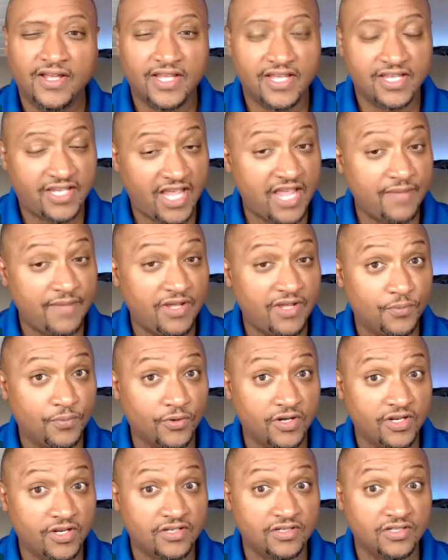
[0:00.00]
He came in
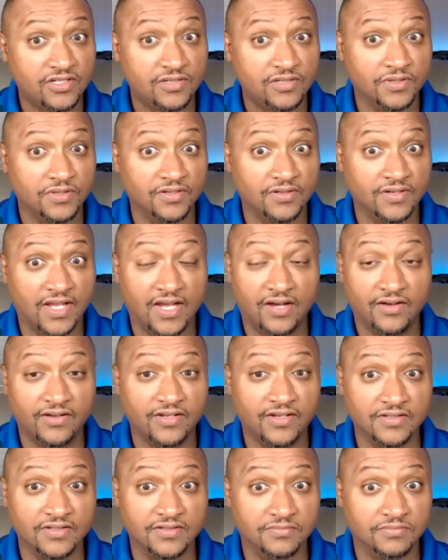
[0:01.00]
pretty good, but now
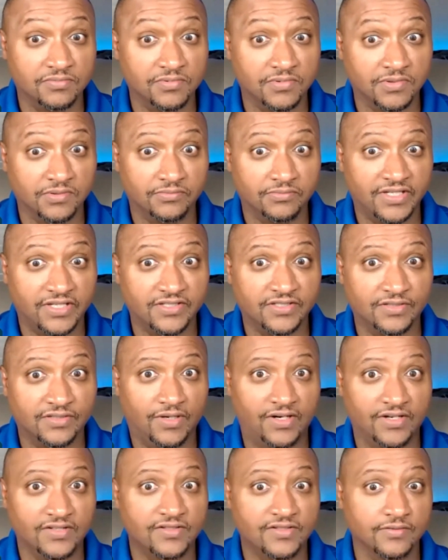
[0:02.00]
he's a
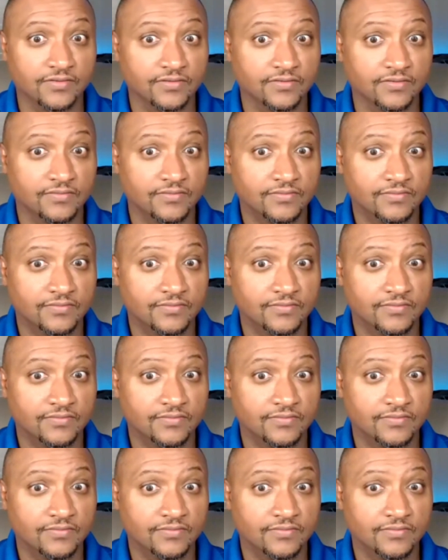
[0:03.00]
monster.